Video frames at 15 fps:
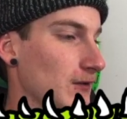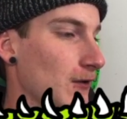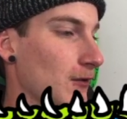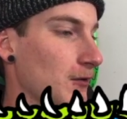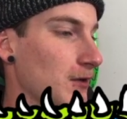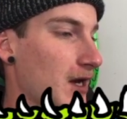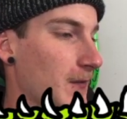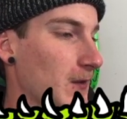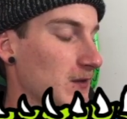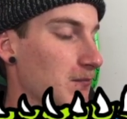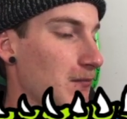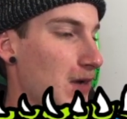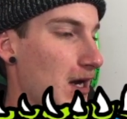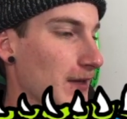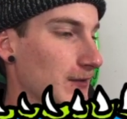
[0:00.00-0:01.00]
So we got this
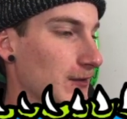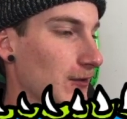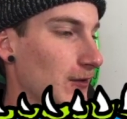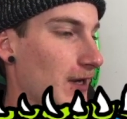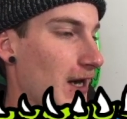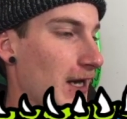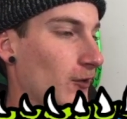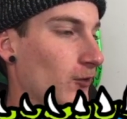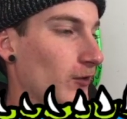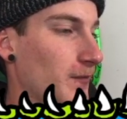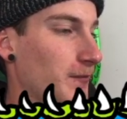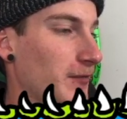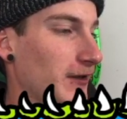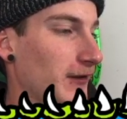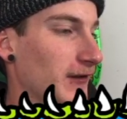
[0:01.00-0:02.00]
monster kind of
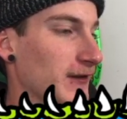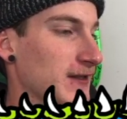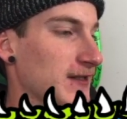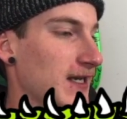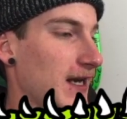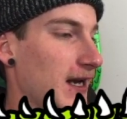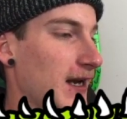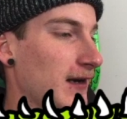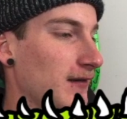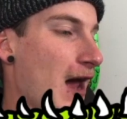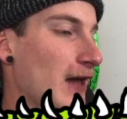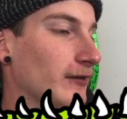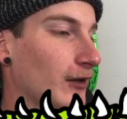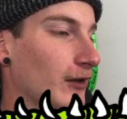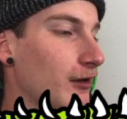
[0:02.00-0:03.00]
creeping into the tent.
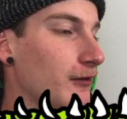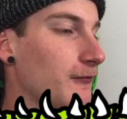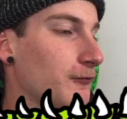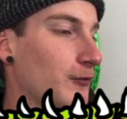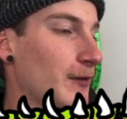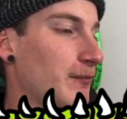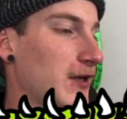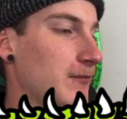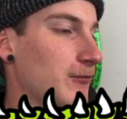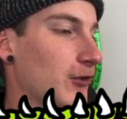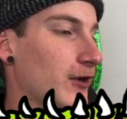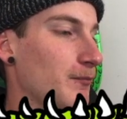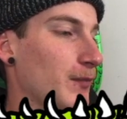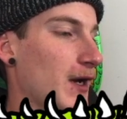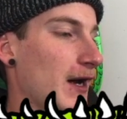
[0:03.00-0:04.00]
I love when people
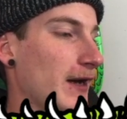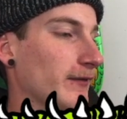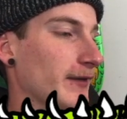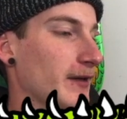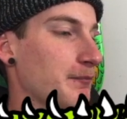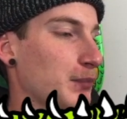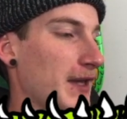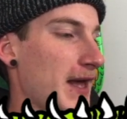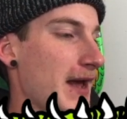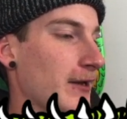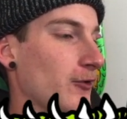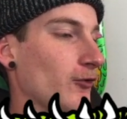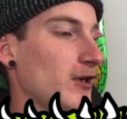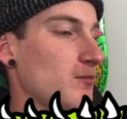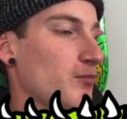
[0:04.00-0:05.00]
combine like black,
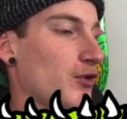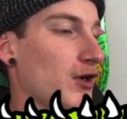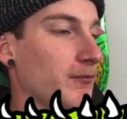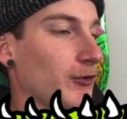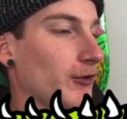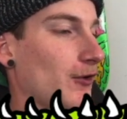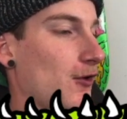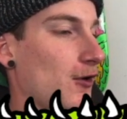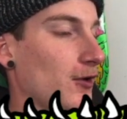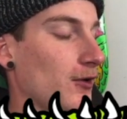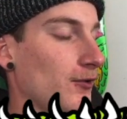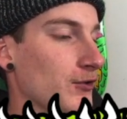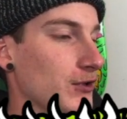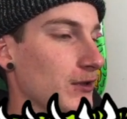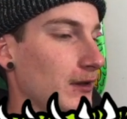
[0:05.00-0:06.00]
green, purple, and
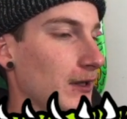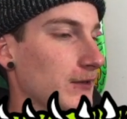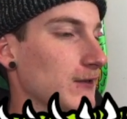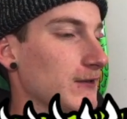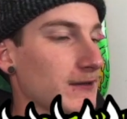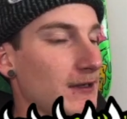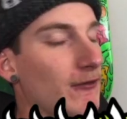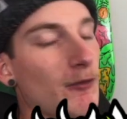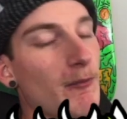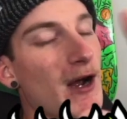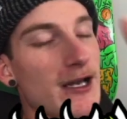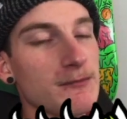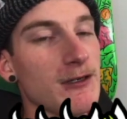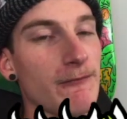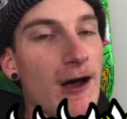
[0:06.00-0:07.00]
orange. It
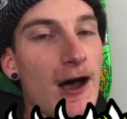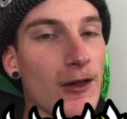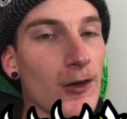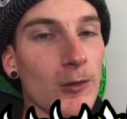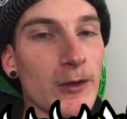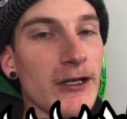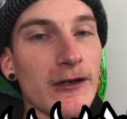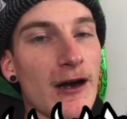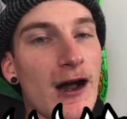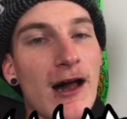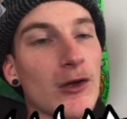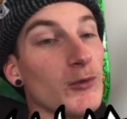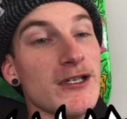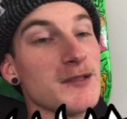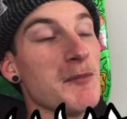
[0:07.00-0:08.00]
reminds me of Halloween, and
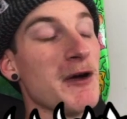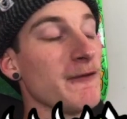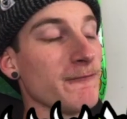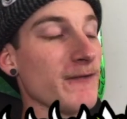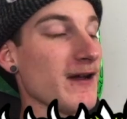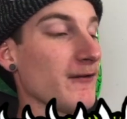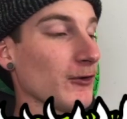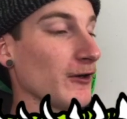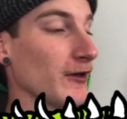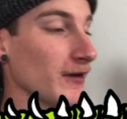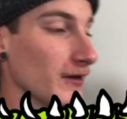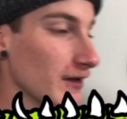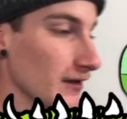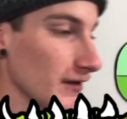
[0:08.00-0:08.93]
Halloween's my favorite.